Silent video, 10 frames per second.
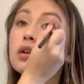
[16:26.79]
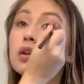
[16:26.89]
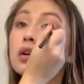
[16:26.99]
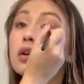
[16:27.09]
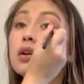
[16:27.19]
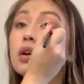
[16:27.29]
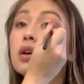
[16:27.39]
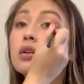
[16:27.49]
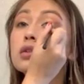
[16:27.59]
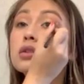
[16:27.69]
I also
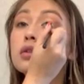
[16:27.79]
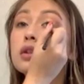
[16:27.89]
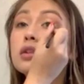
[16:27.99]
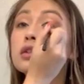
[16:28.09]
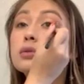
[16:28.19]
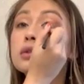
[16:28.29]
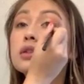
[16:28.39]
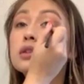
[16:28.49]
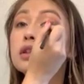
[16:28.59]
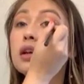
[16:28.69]
think this was the same
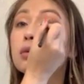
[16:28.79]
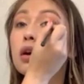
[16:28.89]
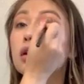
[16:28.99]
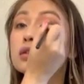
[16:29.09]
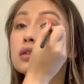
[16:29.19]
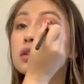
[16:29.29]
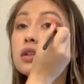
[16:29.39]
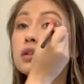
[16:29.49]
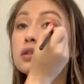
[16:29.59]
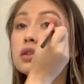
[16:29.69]
concert,
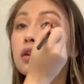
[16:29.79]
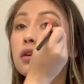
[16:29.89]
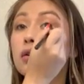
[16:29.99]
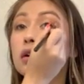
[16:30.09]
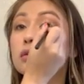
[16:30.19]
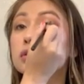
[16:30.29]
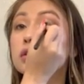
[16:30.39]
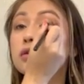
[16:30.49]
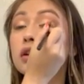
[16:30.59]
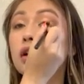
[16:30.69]
so I was living in
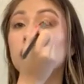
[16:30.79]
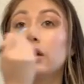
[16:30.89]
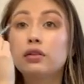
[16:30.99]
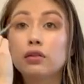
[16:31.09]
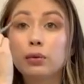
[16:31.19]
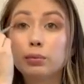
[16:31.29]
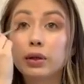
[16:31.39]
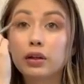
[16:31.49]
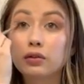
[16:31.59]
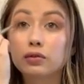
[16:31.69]
LA for a bit for
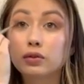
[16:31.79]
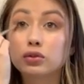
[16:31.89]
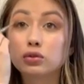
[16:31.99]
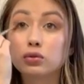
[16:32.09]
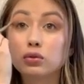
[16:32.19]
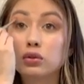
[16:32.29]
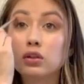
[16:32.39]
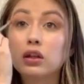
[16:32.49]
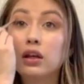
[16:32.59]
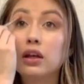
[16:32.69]
school,
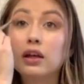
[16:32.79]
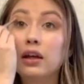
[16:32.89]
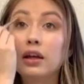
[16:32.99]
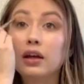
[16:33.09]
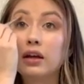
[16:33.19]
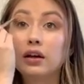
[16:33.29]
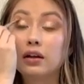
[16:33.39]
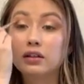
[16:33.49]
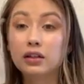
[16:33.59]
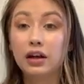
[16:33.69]
and I
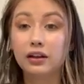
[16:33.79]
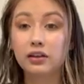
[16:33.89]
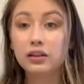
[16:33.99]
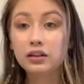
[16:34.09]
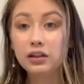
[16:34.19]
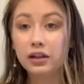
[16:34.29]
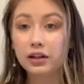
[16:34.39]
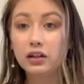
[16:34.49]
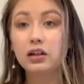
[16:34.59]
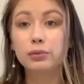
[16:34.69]
think like
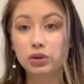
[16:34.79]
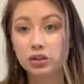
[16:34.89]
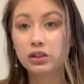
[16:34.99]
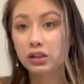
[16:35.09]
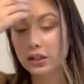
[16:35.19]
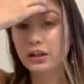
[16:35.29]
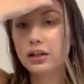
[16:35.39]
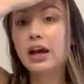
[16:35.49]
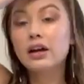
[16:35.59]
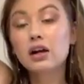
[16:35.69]
Machine Gun Kelly had a
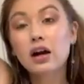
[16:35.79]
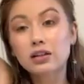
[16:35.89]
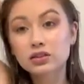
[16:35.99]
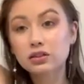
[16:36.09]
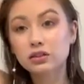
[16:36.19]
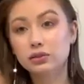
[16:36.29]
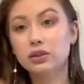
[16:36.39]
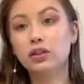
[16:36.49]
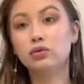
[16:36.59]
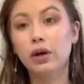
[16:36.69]
concert. It was like right
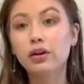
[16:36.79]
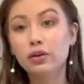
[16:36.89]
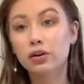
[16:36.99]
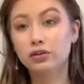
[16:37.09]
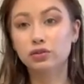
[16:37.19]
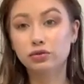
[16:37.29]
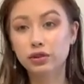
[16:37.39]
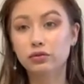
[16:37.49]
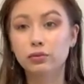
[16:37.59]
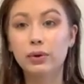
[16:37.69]
across the street from
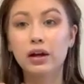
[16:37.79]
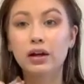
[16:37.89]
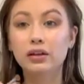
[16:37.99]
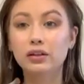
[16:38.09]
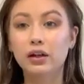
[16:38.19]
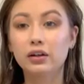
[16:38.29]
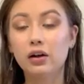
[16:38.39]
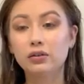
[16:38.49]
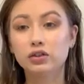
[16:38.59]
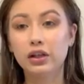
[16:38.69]
my like college
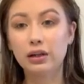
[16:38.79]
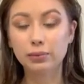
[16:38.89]
campus,